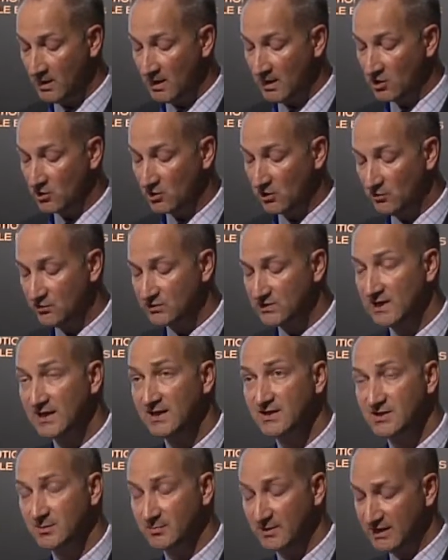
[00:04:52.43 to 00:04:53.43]
and close
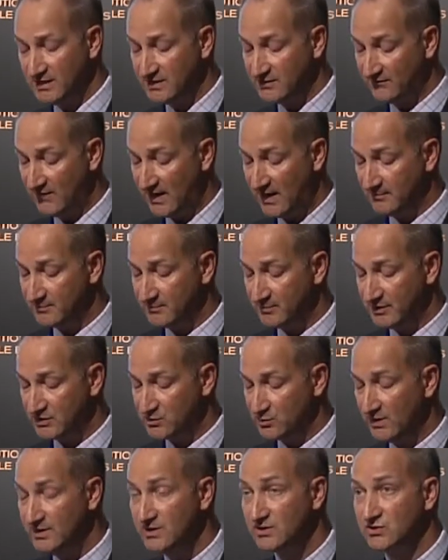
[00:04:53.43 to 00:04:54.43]
links are being developed
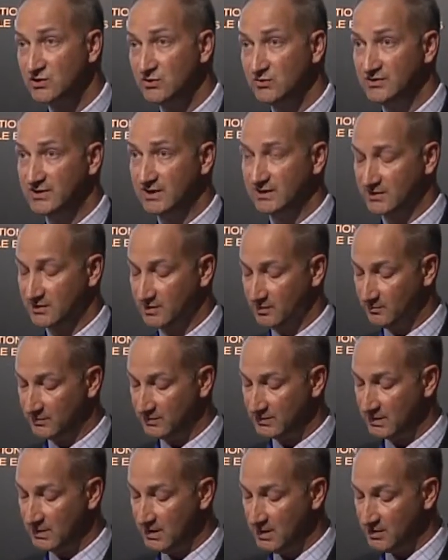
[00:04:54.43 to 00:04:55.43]
between the two
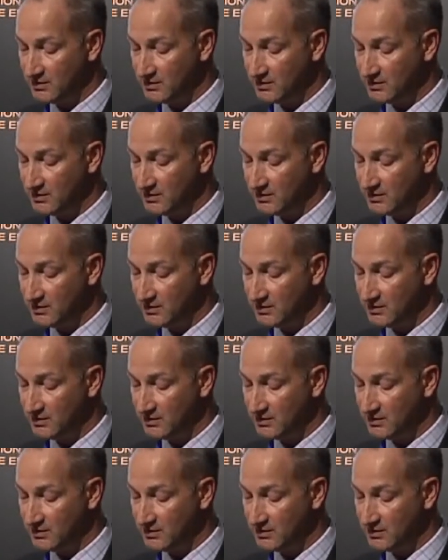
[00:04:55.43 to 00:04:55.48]
systems